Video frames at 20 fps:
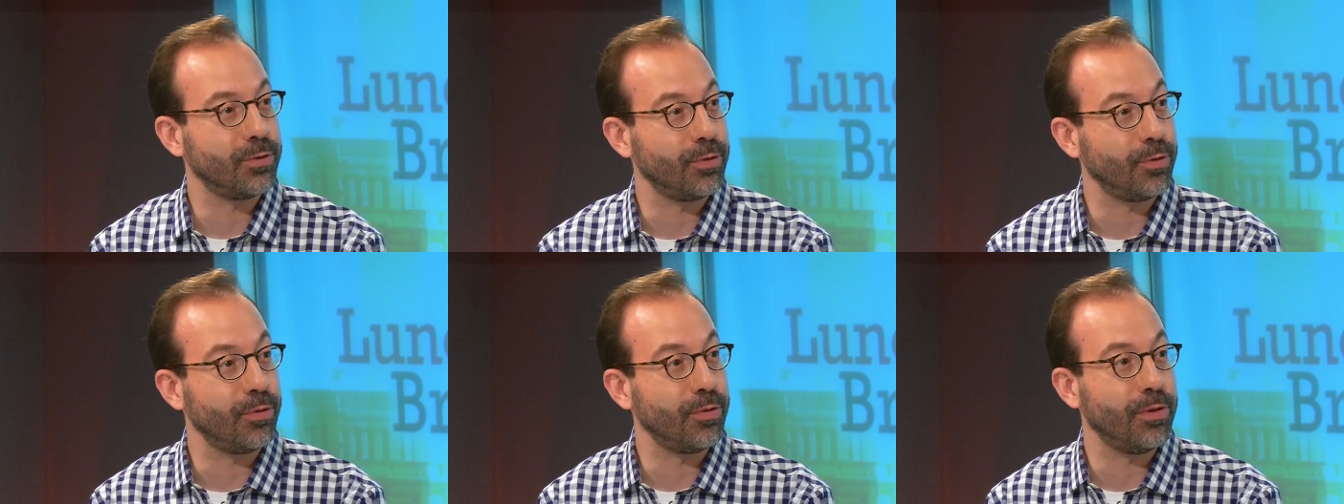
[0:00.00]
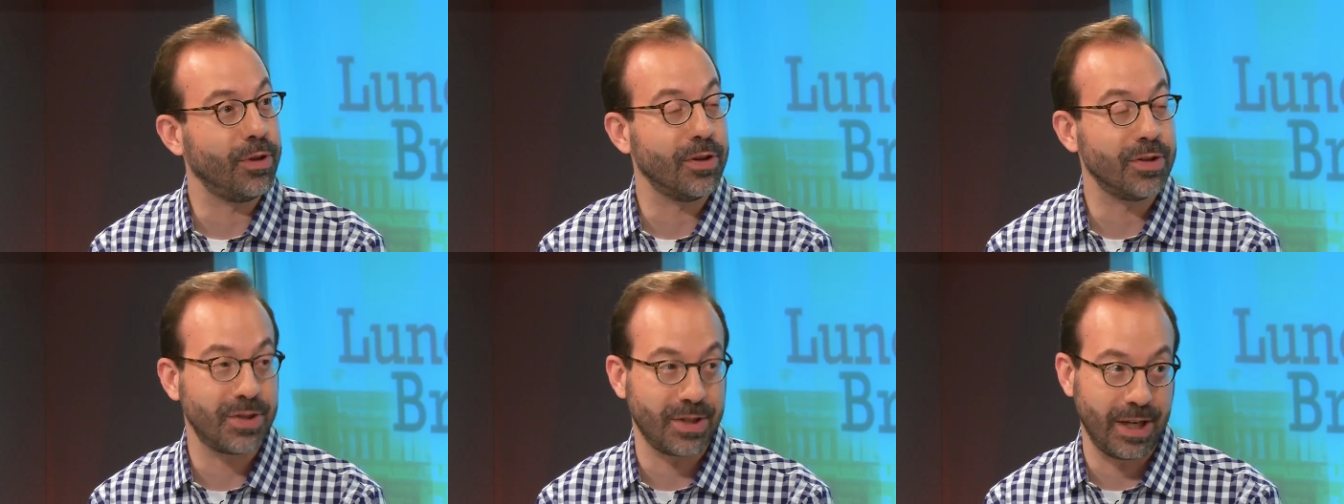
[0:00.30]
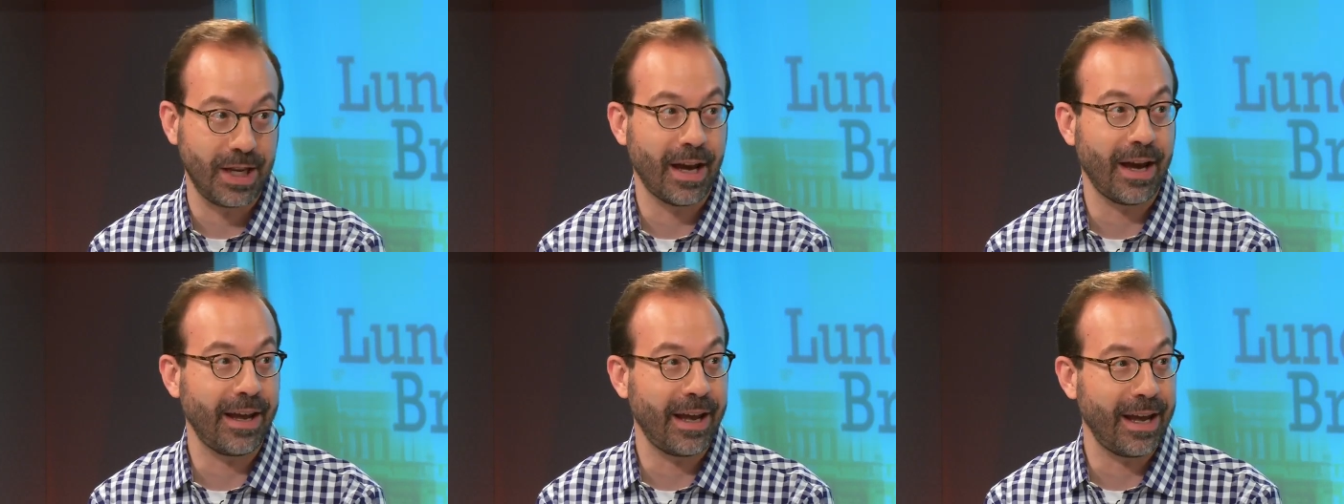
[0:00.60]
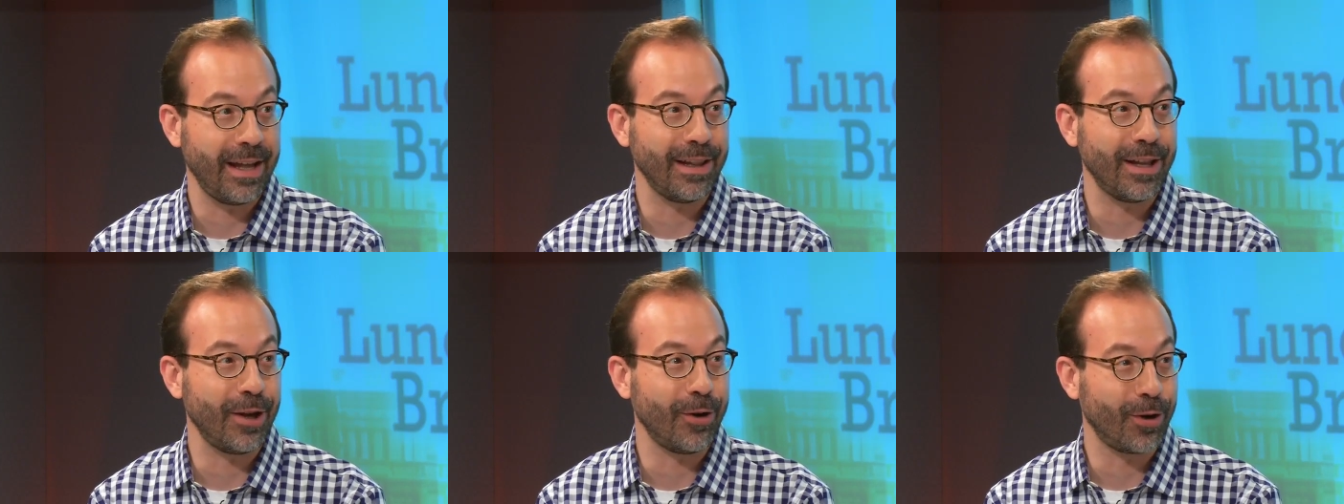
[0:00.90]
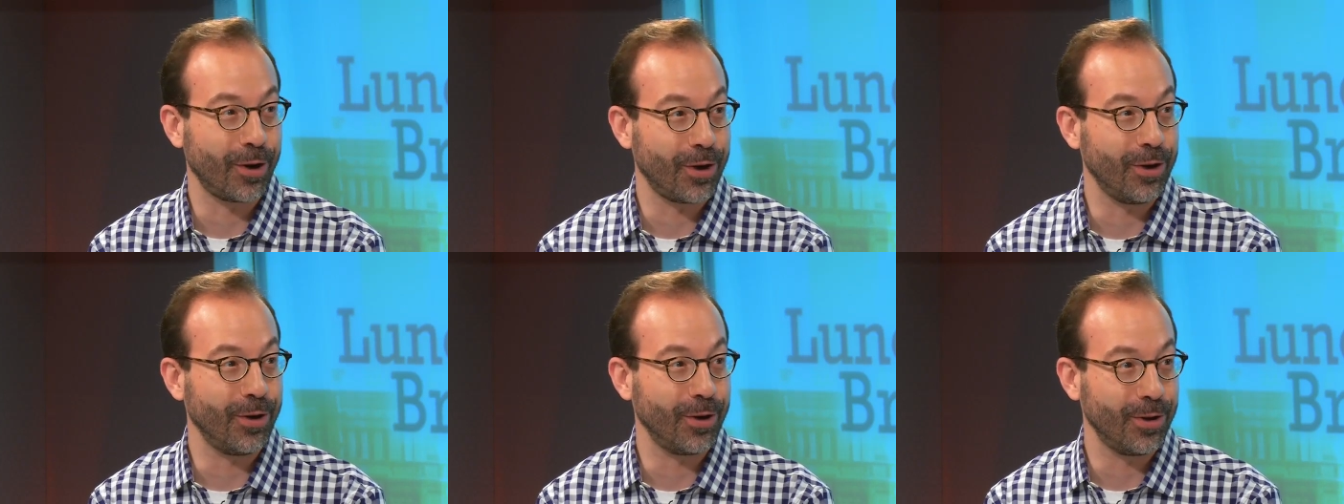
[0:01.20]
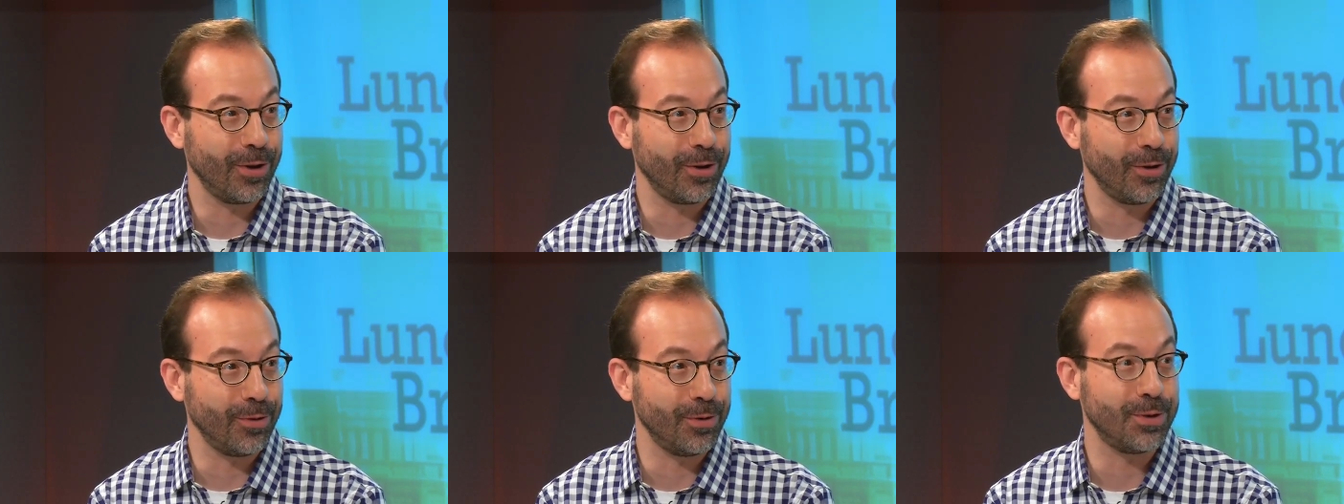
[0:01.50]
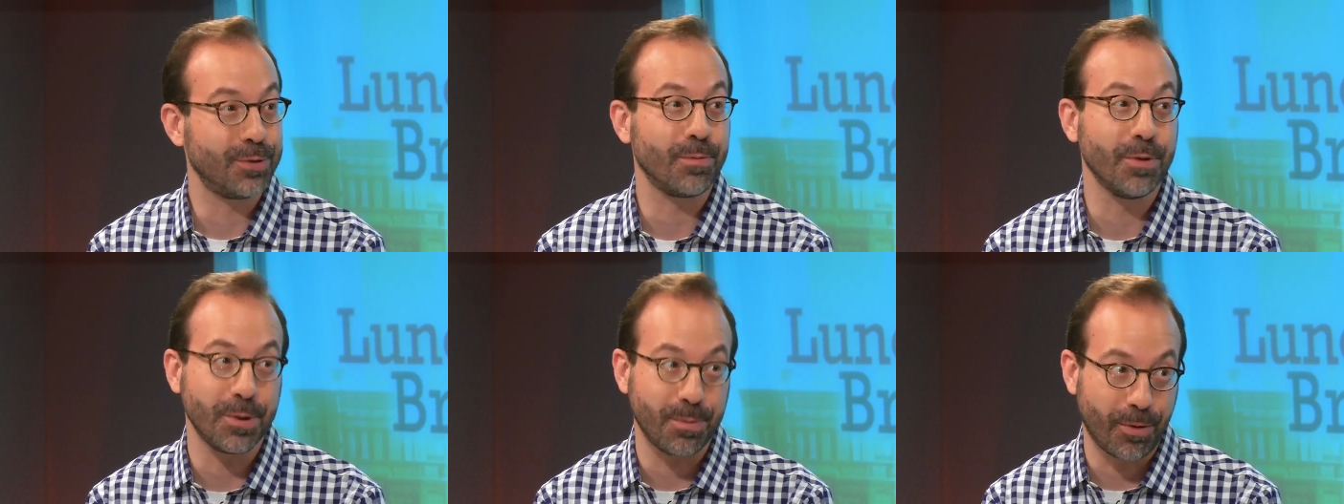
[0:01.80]
who the CIA later
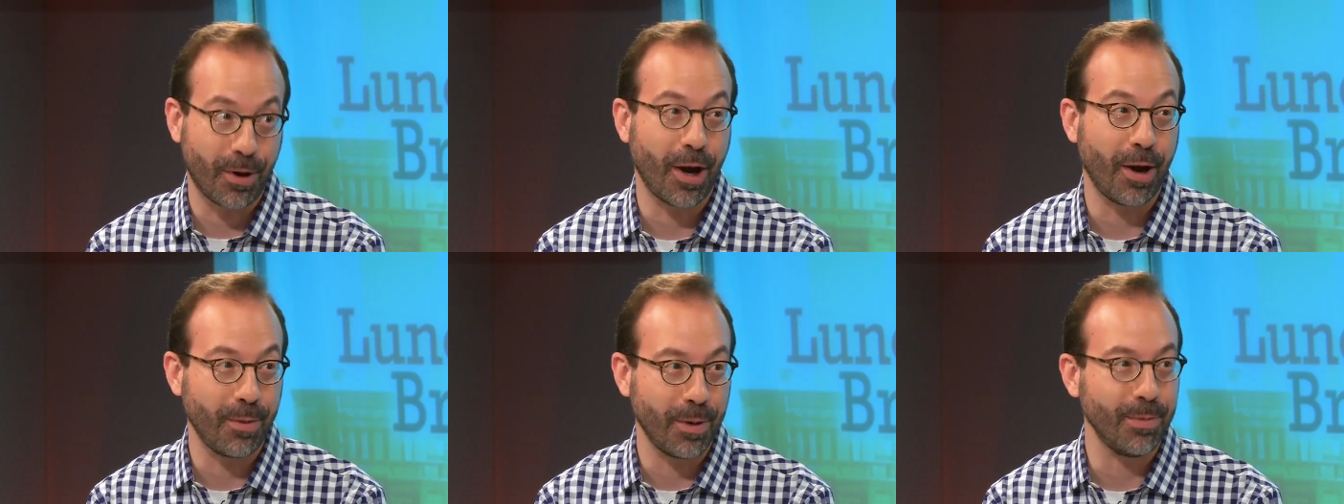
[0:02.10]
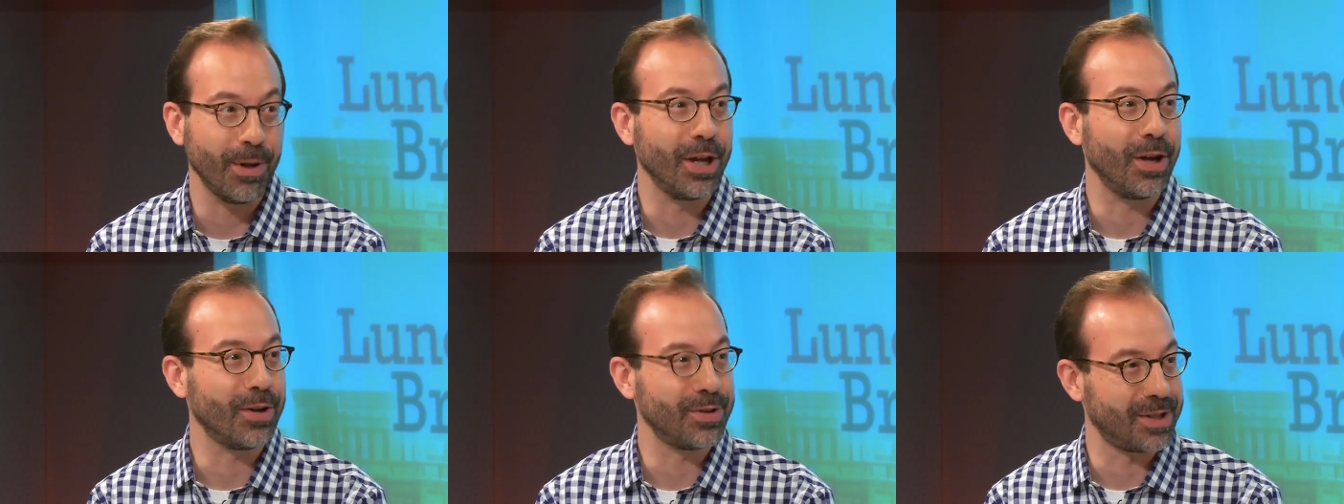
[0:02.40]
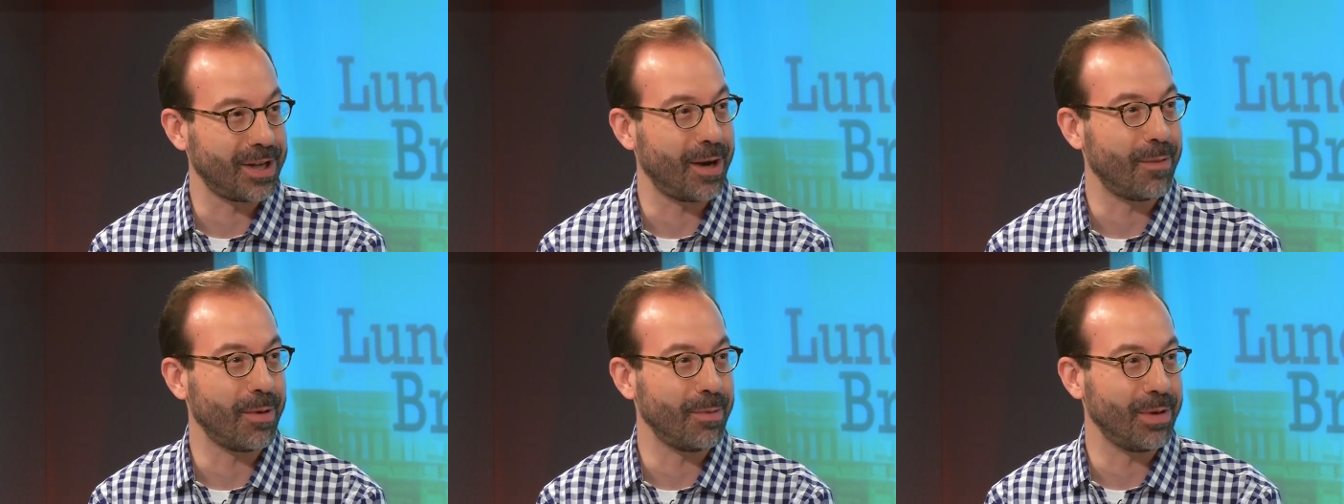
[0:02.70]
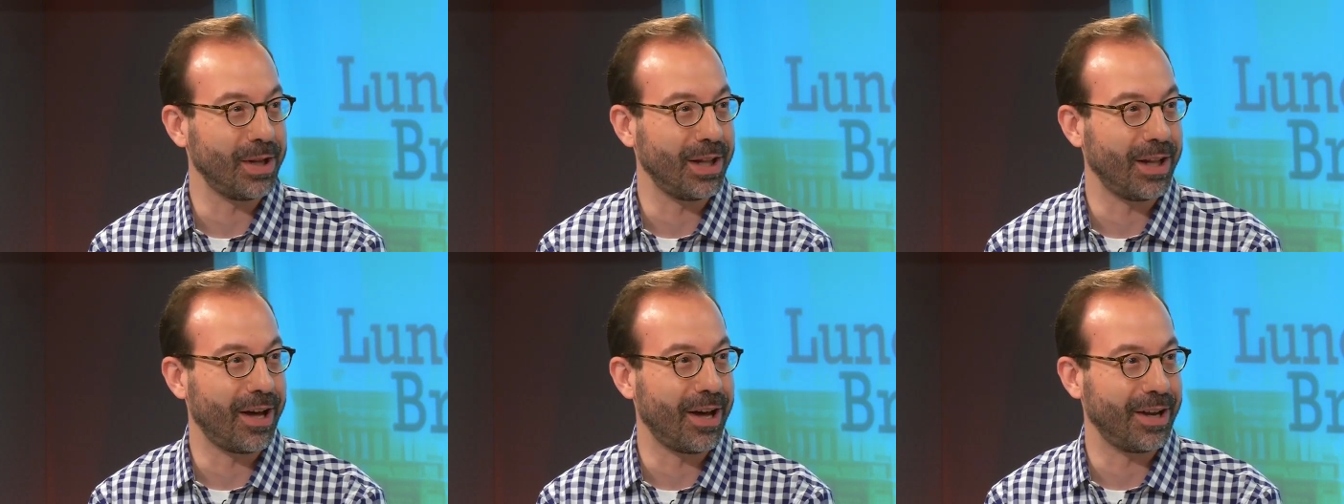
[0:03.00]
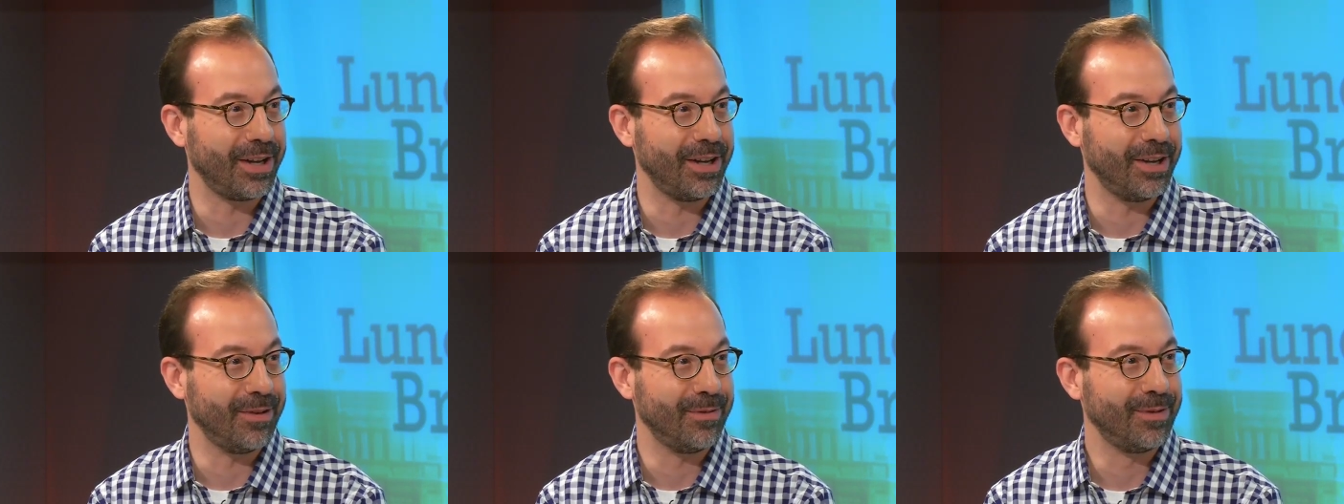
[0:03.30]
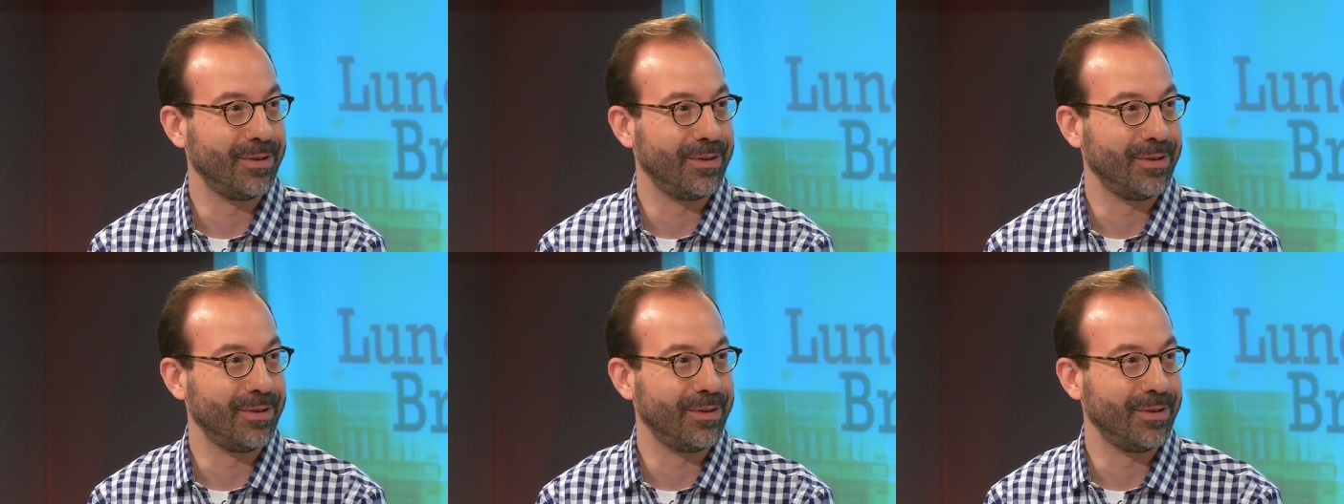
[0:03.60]
concludes was probably Osama bin Laden.